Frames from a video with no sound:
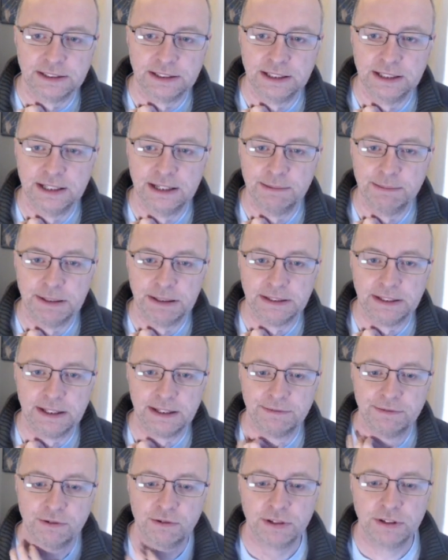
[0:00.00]
I can come back to
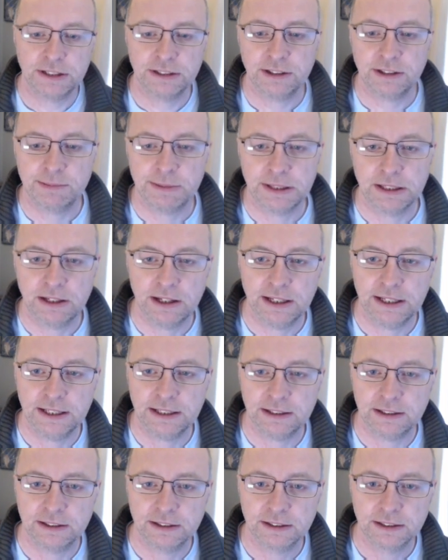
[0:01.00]
that 4 anytime I like.
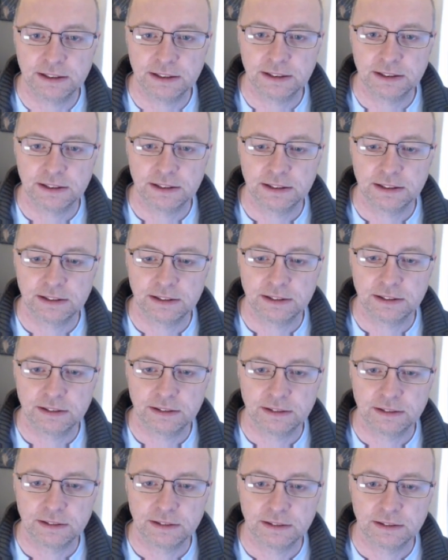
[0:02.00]

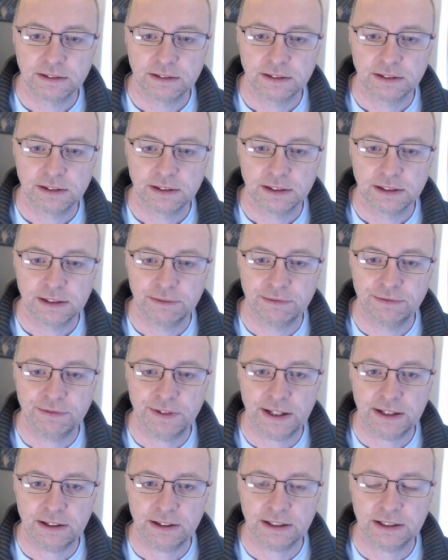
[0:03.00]
In
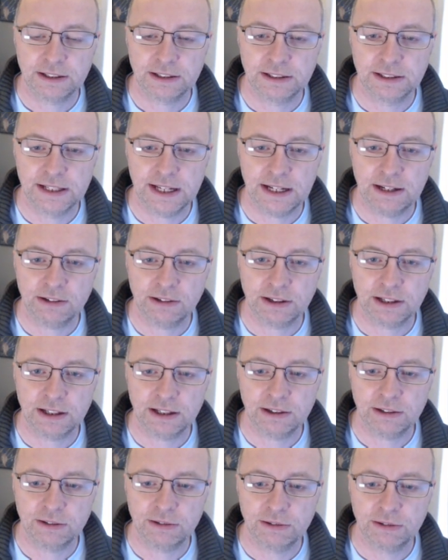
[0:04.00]
fact, I could now
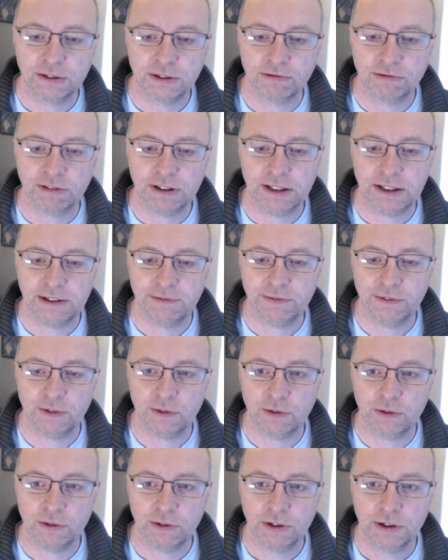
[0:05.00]
go 3,
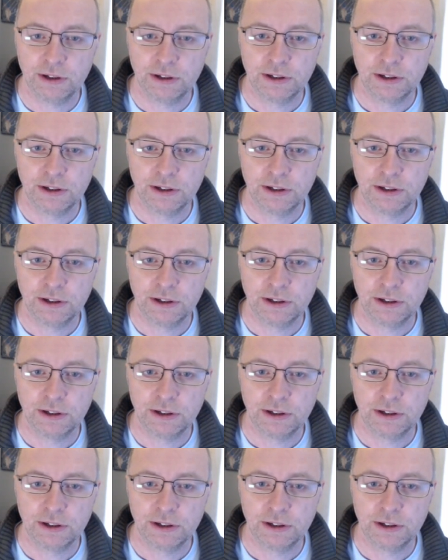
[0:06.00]
4,